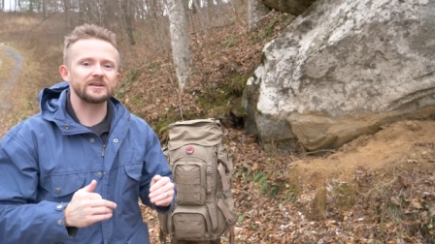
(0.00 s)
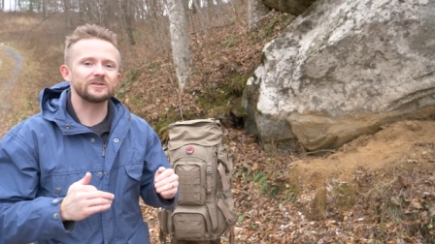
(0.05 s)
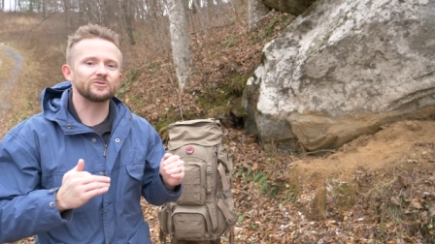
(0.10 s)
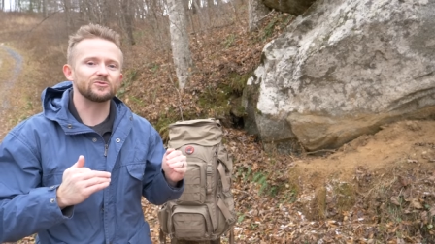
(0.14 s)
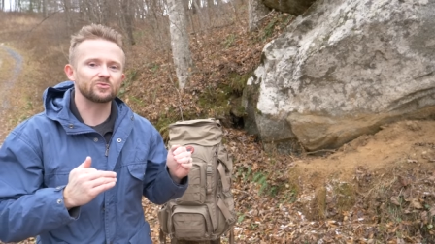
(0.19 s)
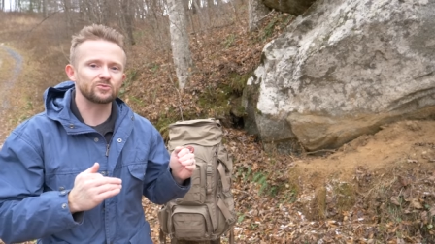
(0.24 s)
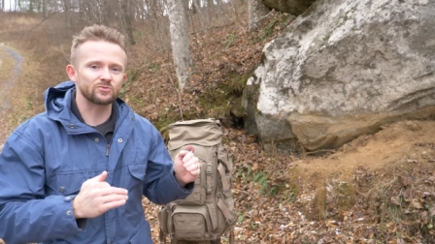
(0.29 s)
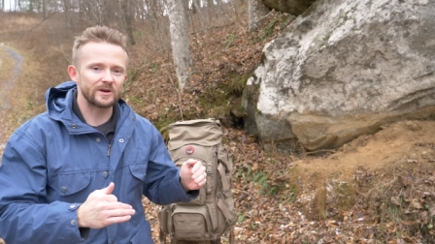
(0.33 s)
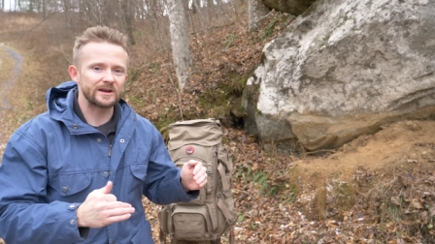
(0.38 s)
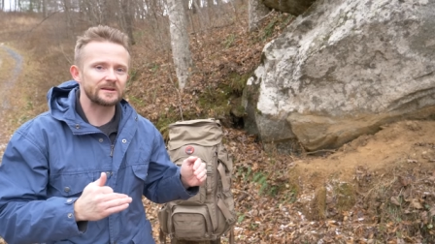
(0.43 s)
a
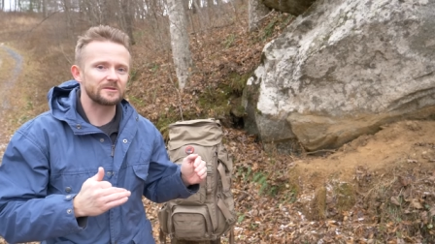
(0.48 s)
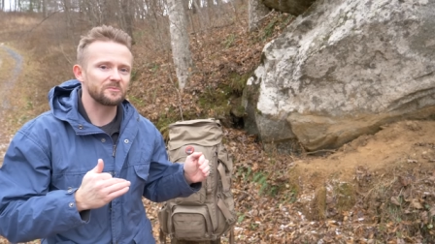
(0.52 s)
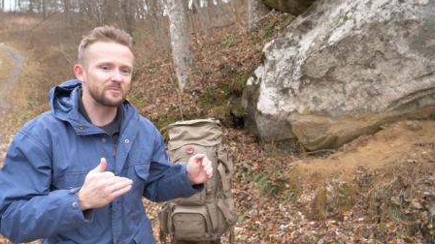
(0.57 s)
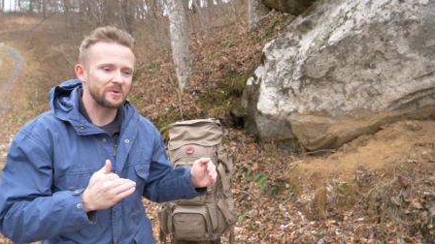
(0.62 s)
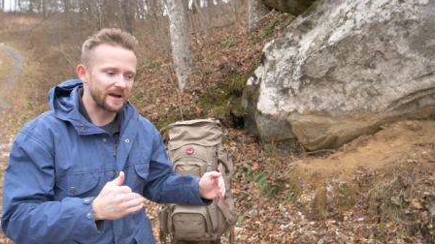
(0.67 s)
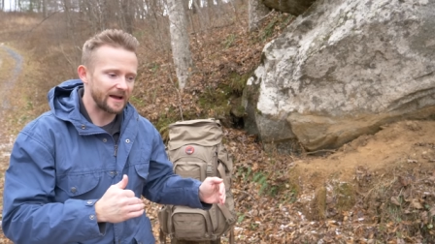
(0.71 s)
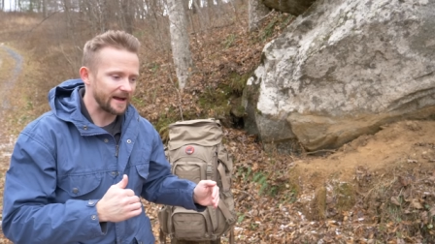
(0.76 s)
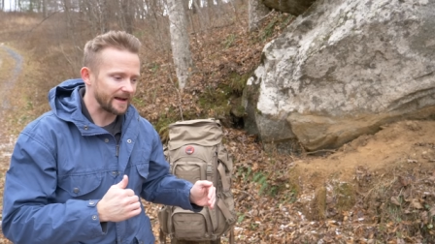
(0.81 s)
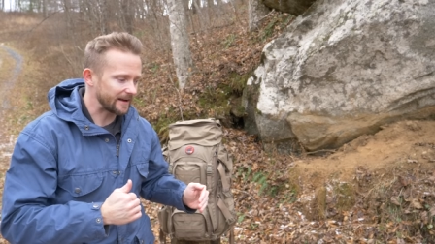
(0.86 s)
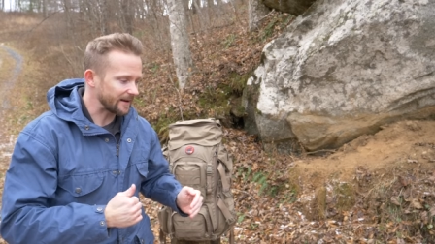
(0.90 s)
great
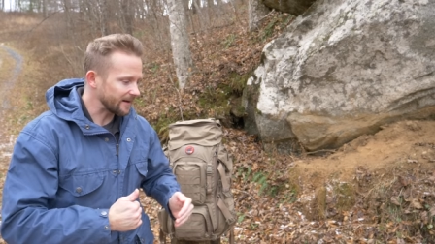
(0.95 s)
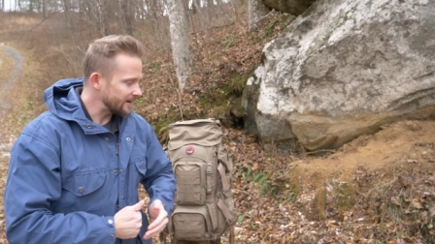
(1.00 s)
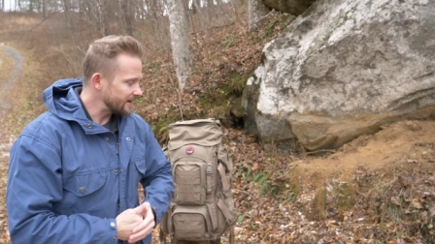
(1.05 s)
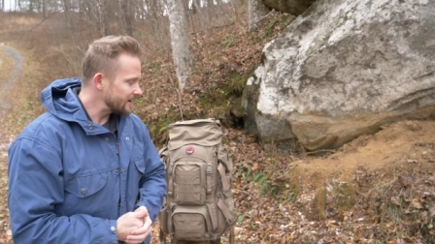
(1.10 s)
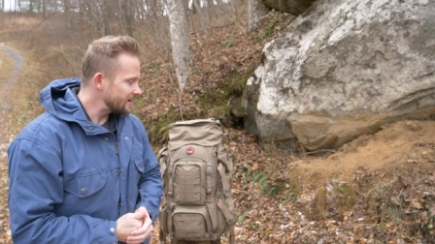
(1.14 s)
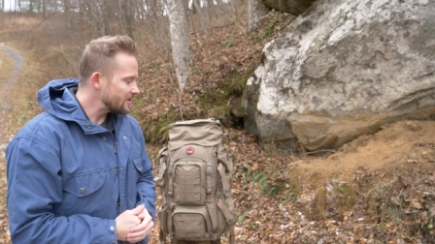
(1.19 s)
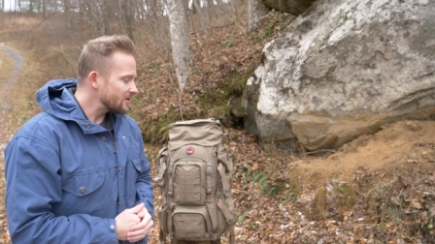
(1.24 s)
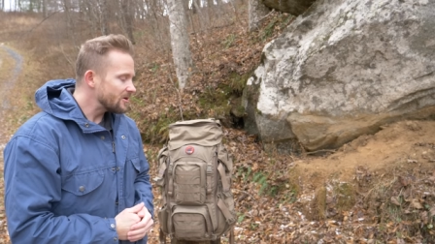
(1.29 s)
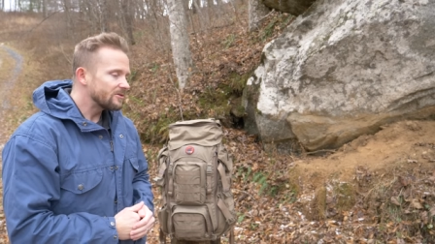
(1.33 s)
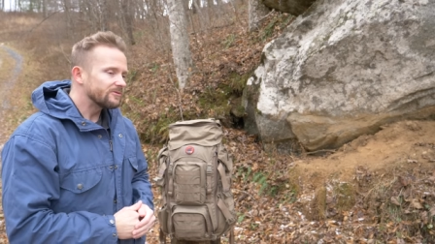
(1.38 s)
pack.
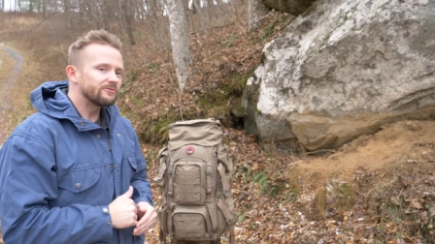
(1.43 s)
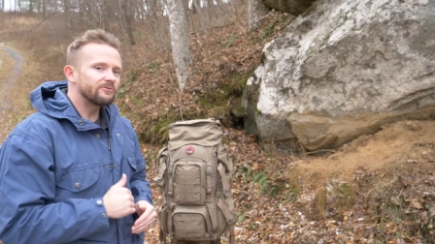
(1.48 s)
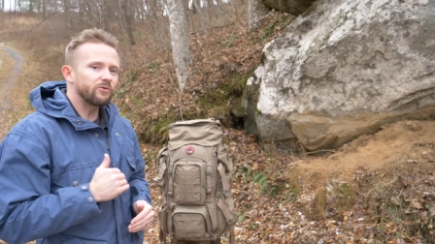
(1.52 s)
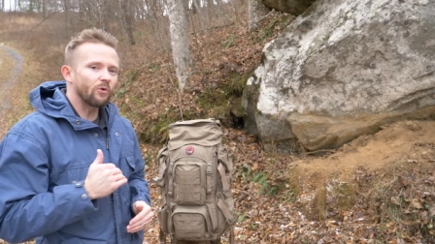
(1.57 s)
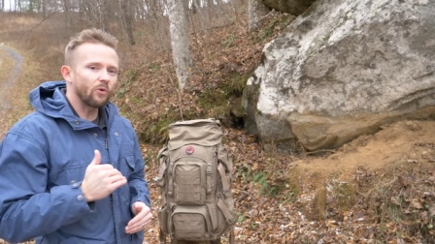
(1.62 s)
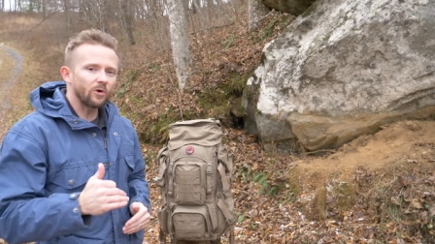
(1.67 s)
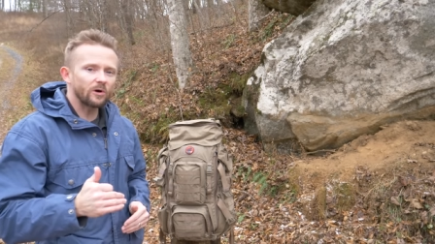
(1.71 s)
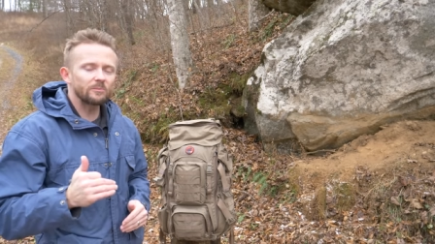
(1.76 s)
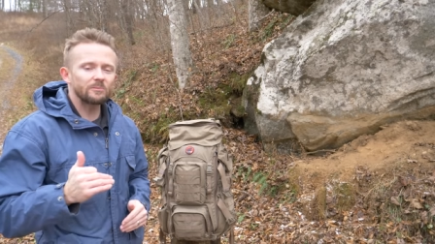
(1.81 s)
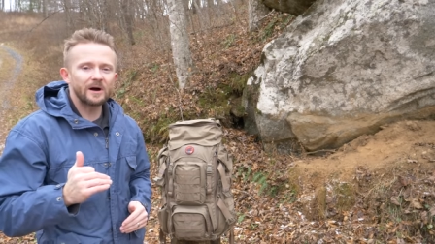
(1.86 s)

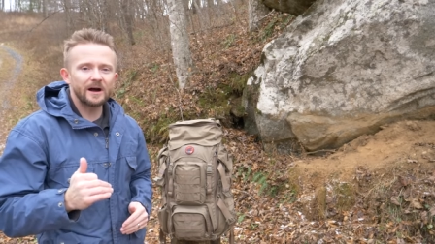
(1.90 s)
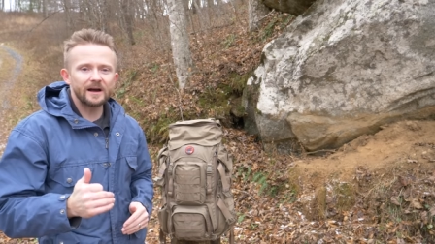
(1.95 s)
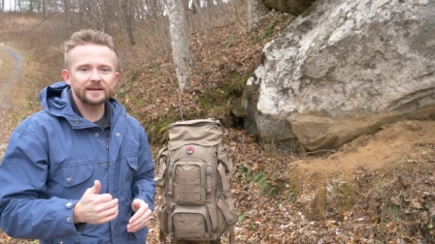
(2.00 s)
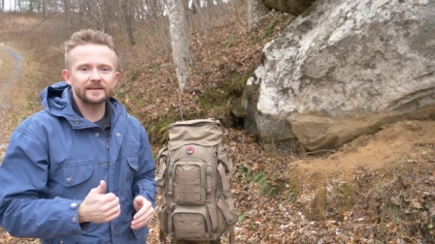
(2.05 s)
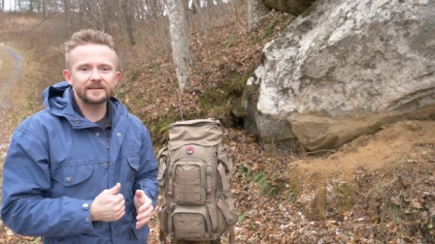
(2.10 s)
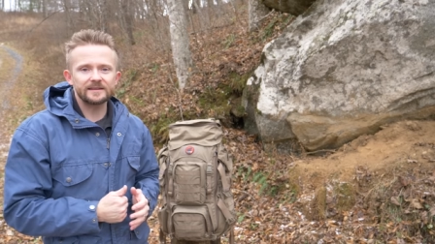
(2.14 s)
For my